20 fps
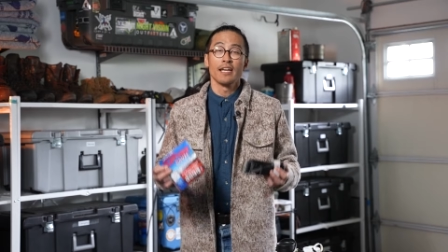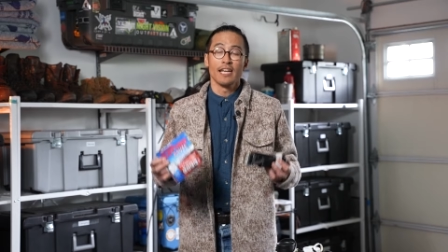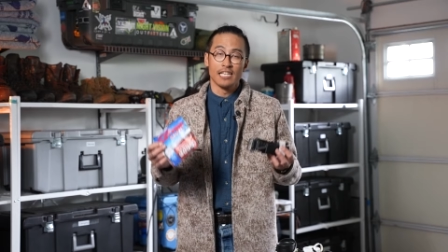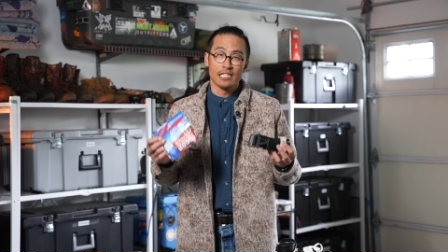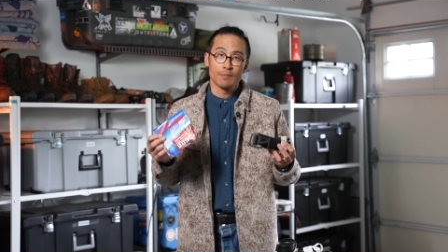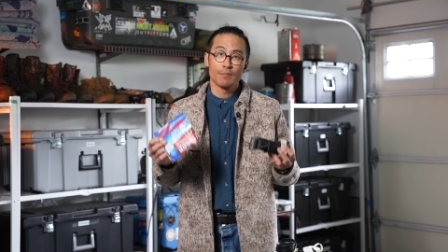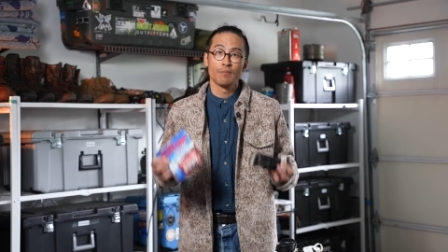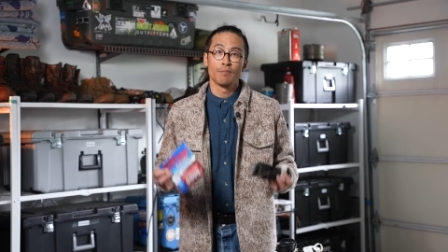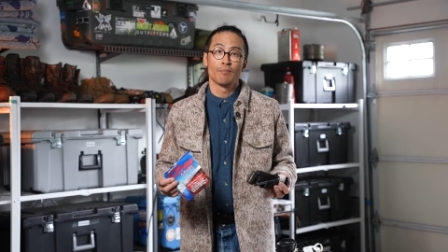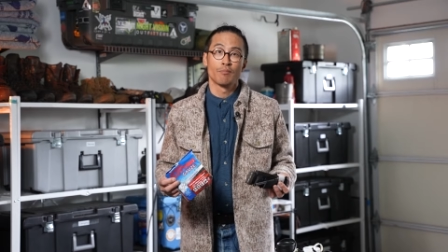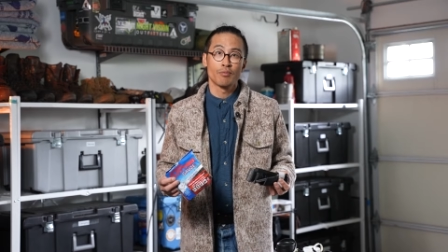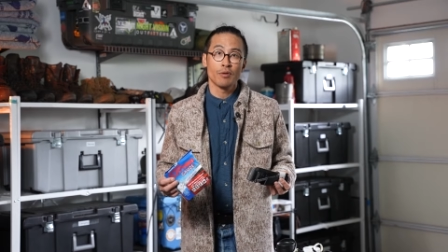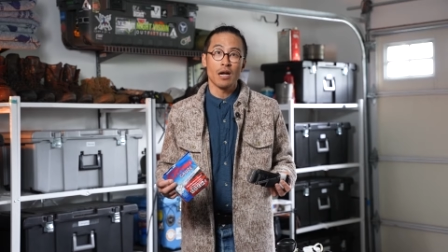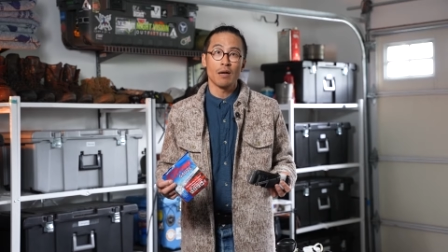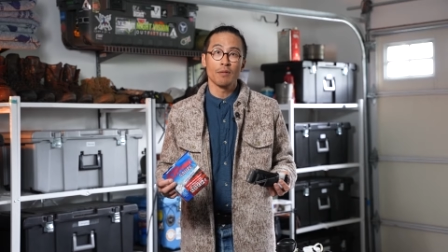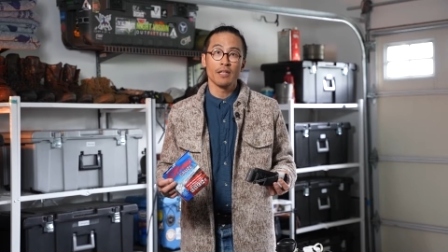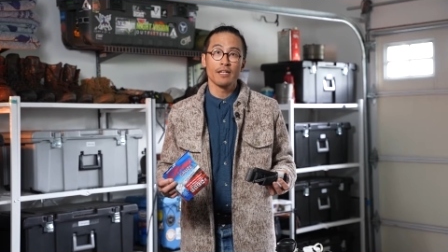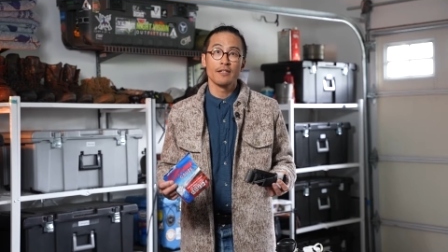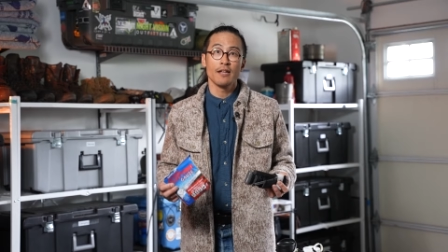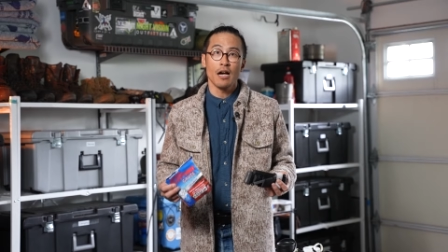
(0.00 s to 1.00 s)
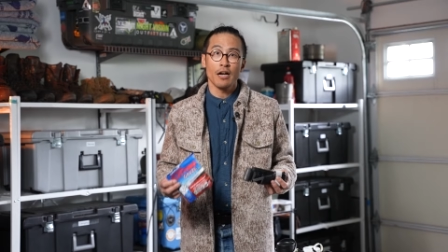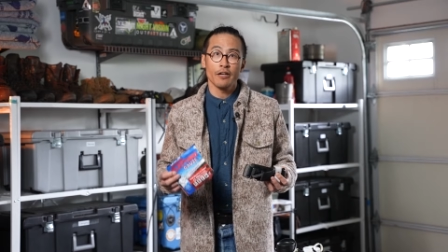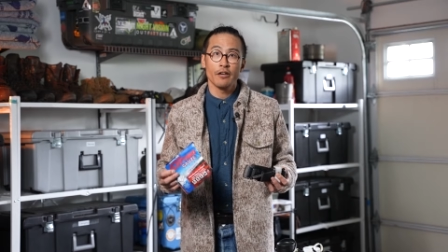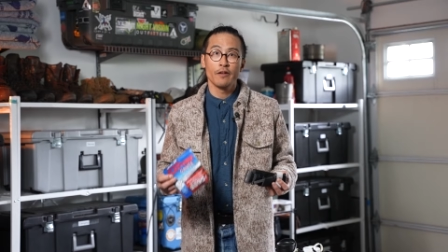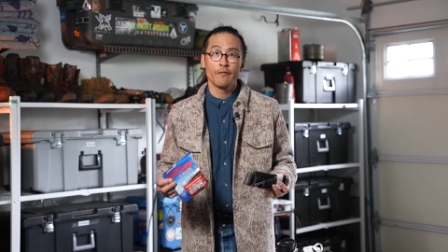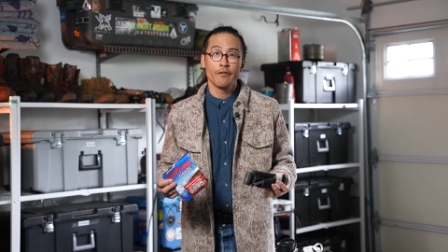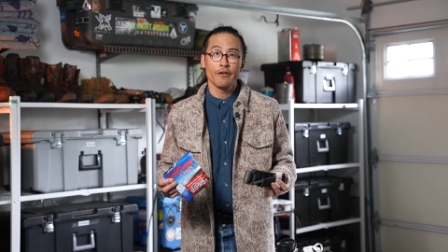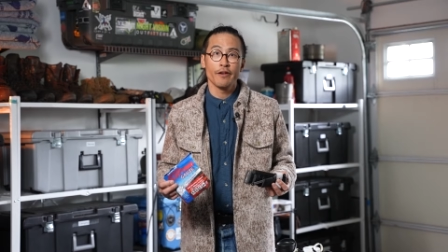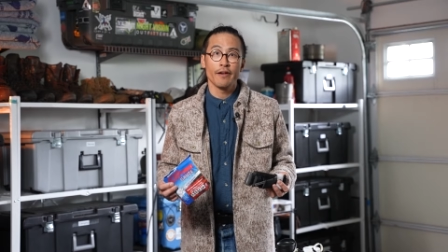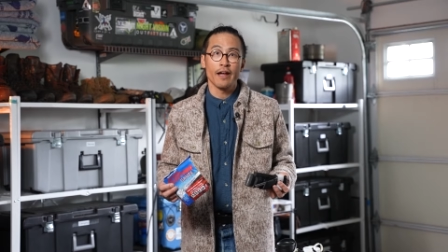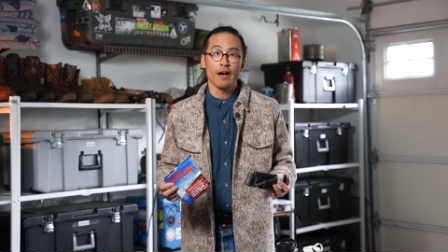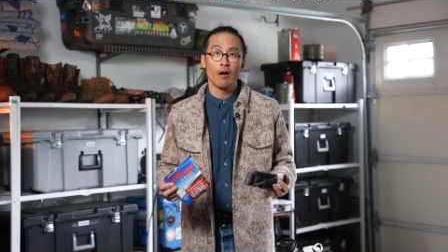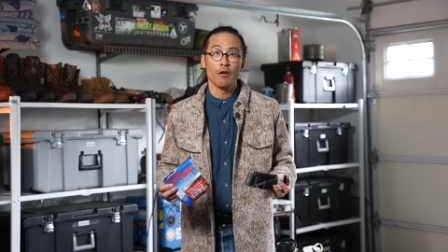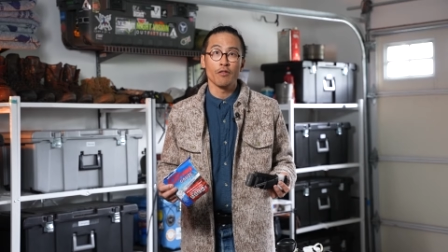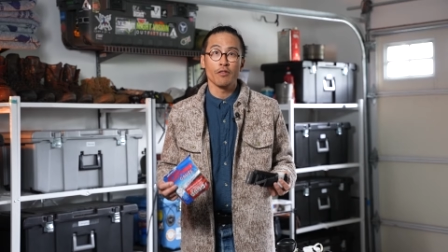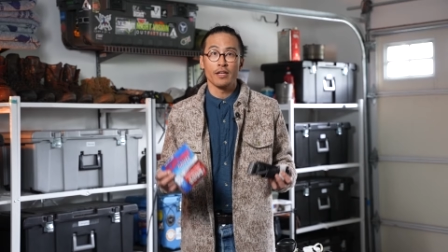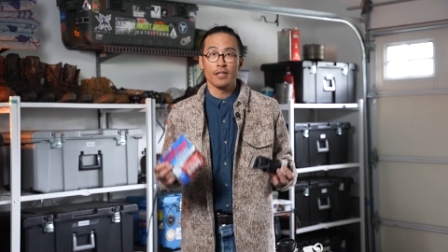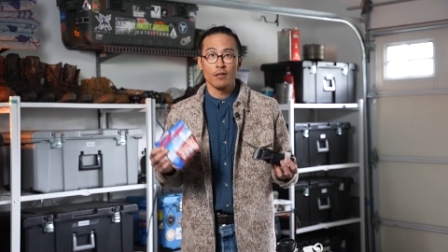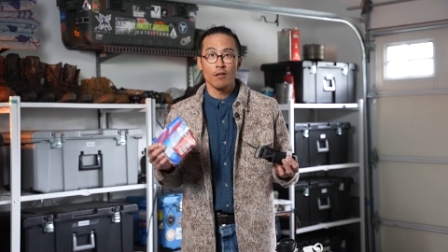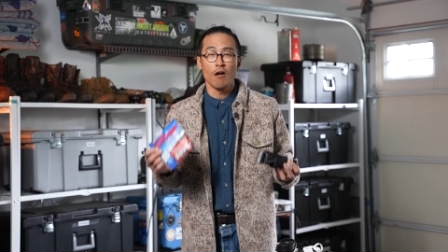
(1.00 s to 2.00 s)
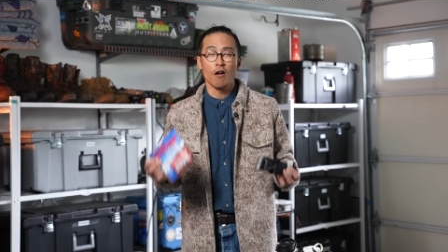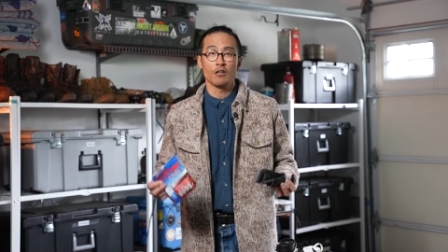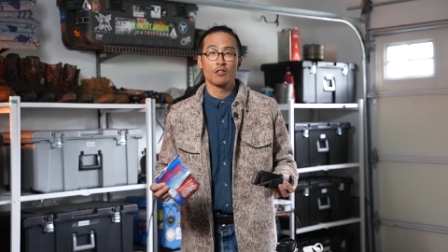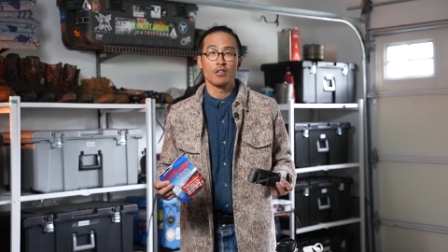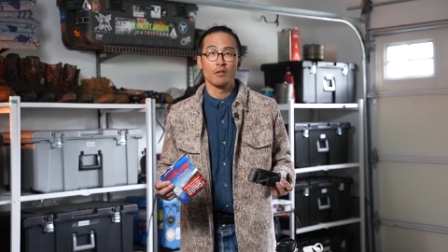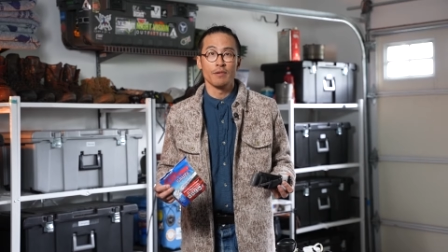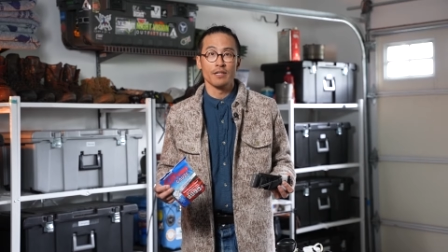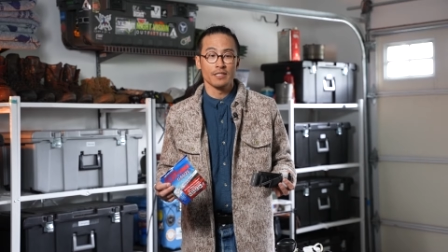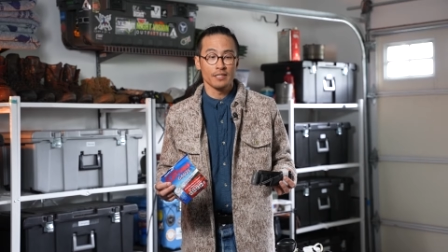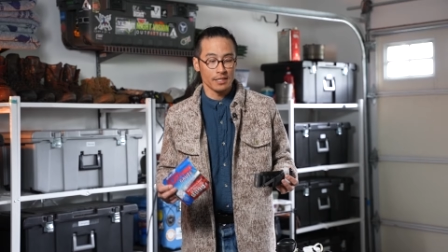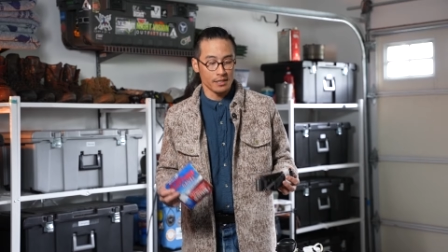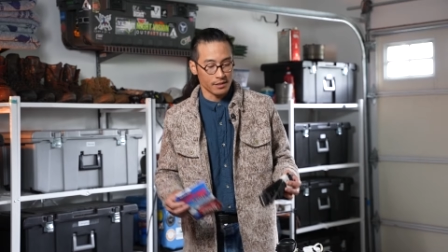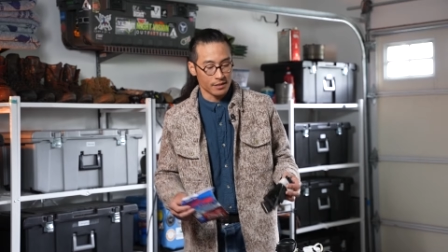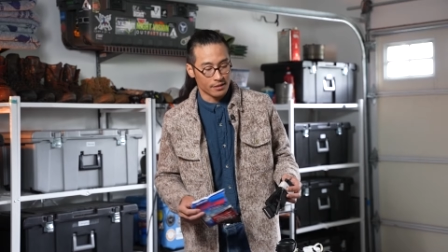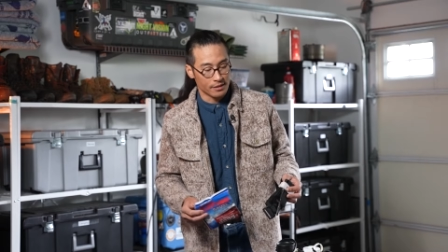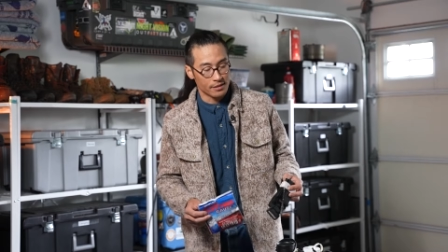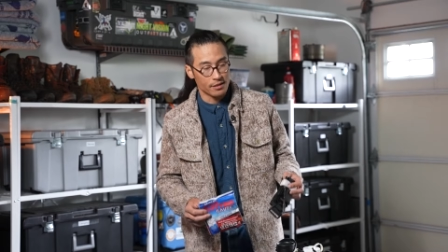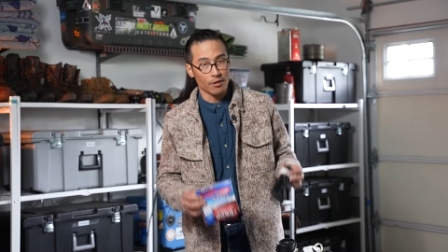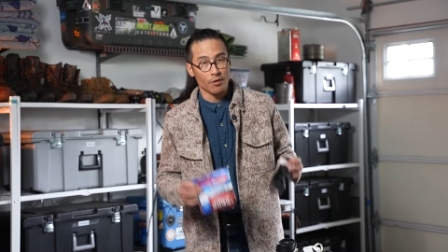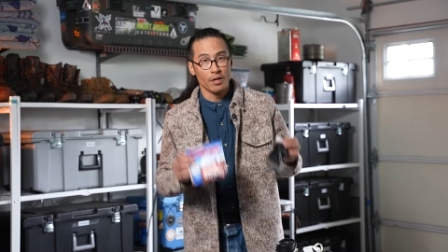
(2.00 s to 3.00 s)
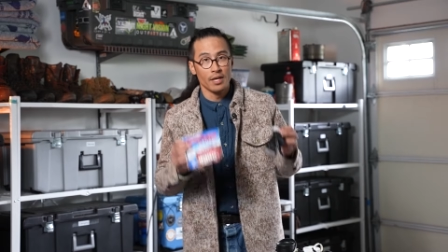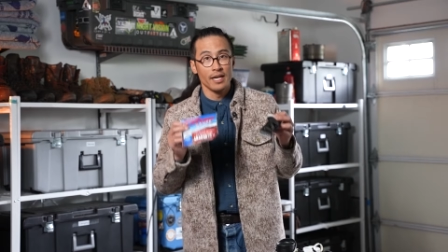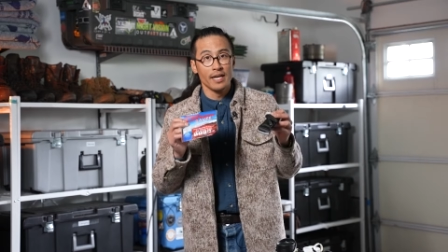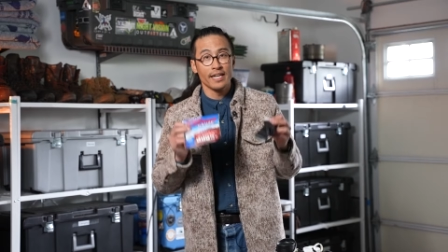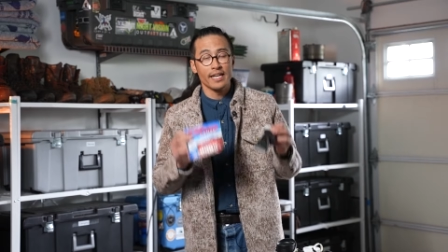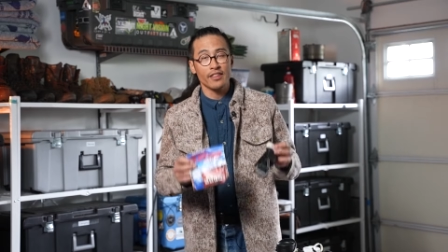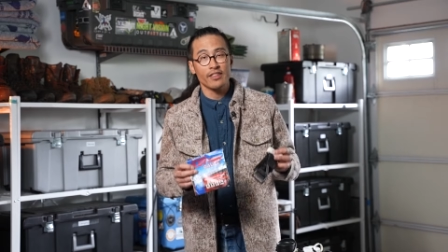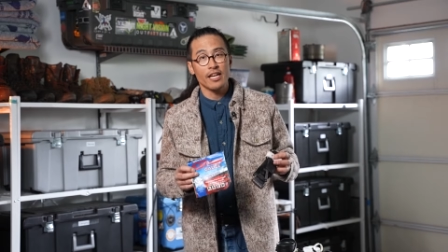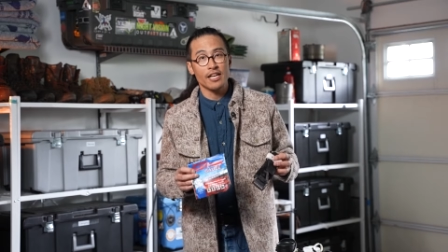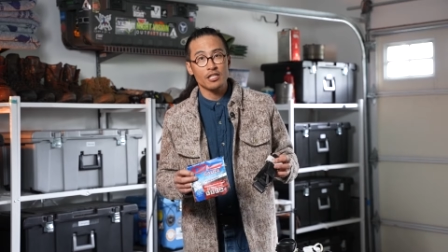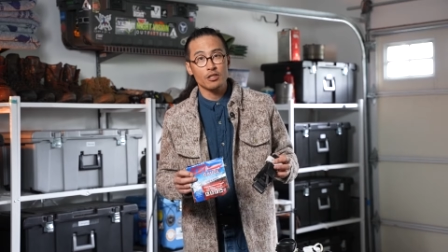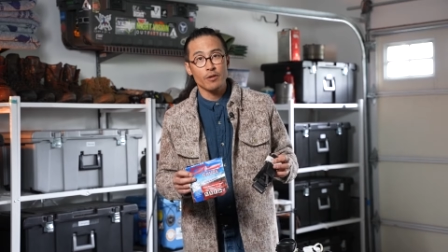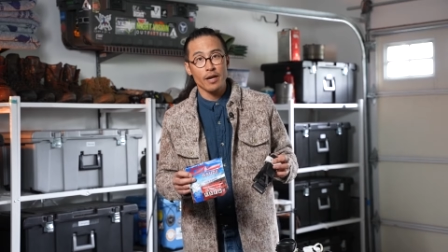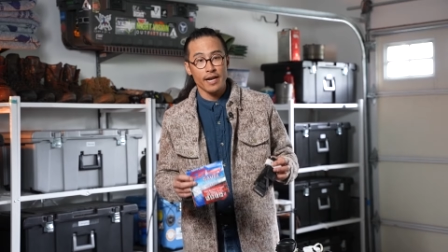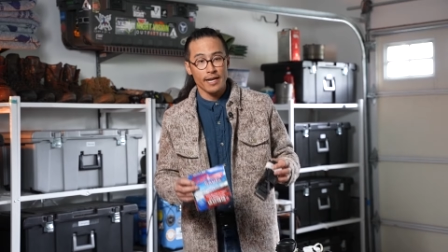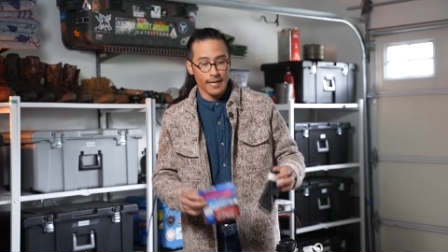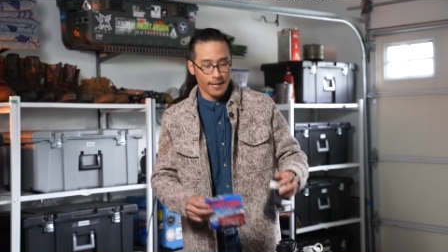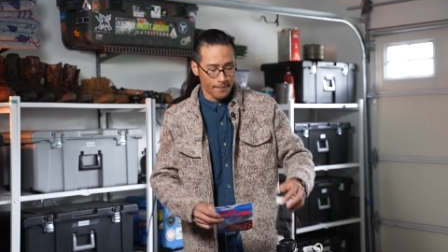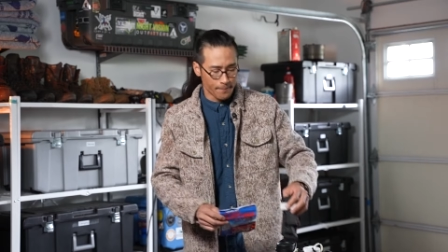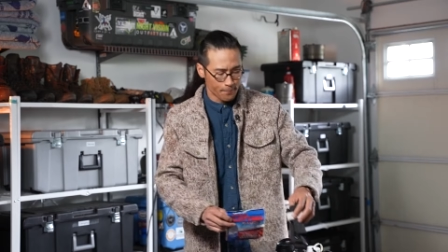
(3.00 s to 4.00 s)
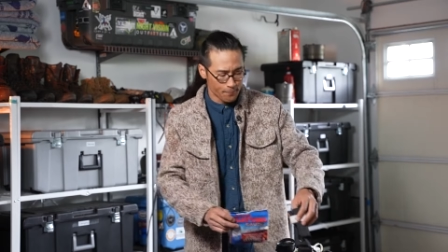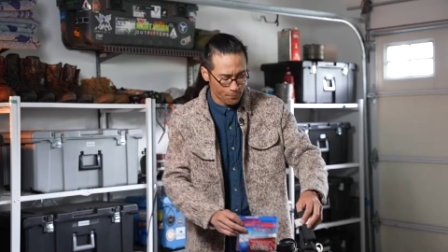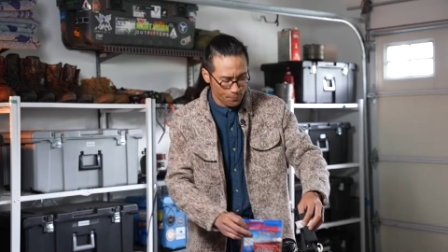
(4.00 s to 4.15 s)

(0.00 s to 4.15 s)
is probably not good for your health and long-term existence. So get that training